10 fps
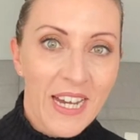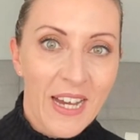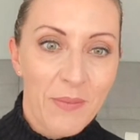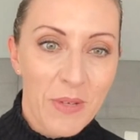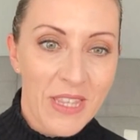
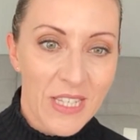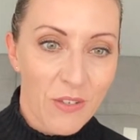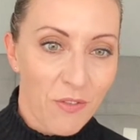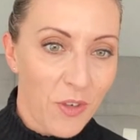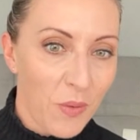at
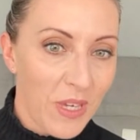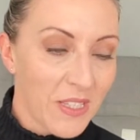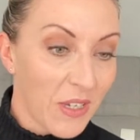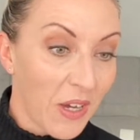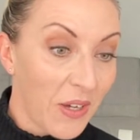this a few
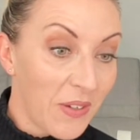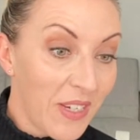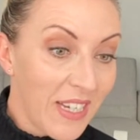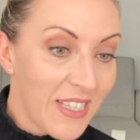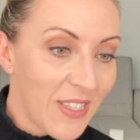weeks ago.
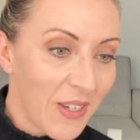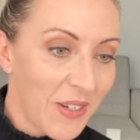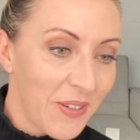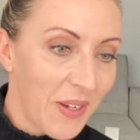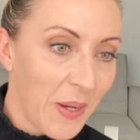
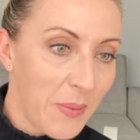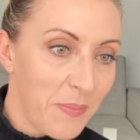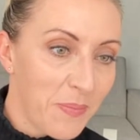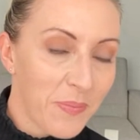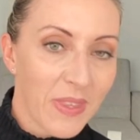So
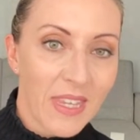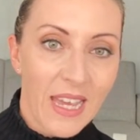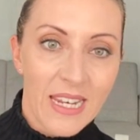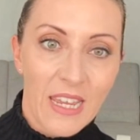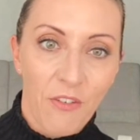and
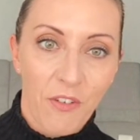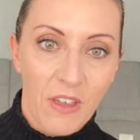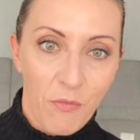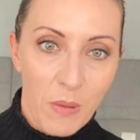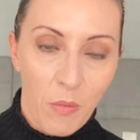if
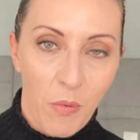people